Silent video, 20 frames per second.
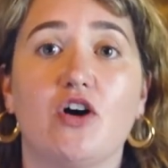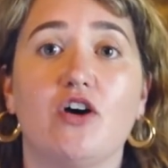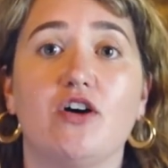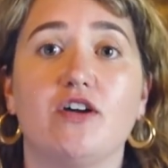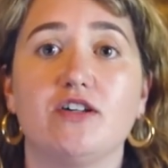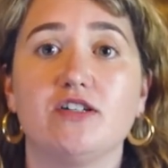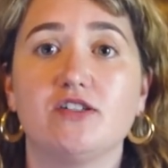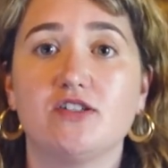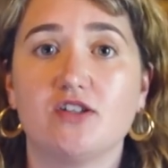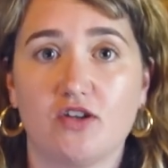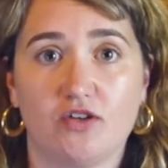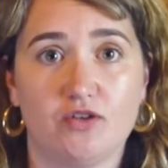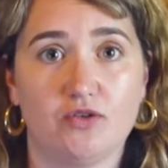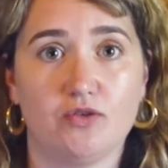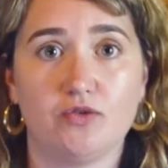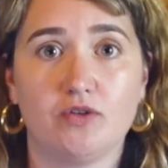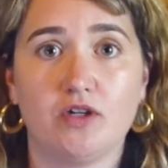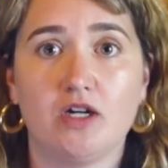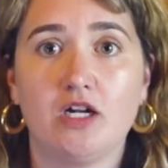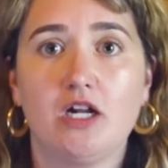on its
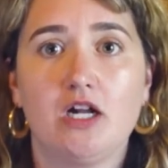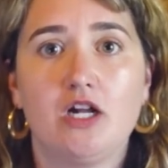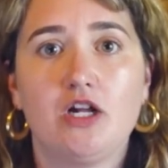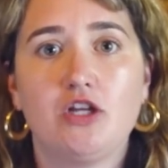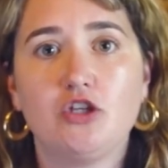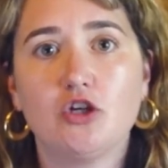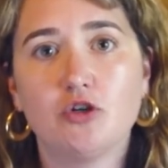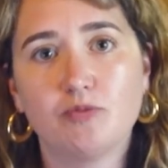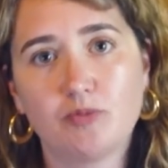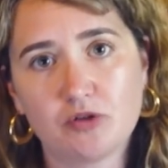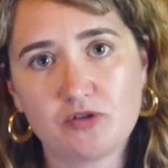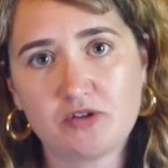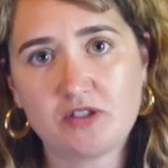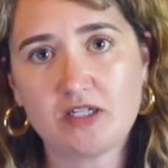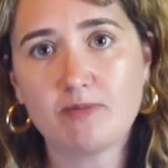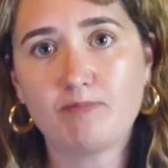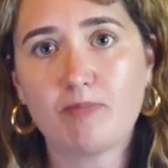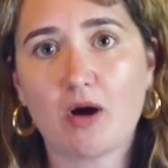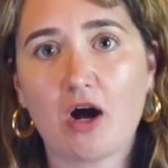own. Yopo seed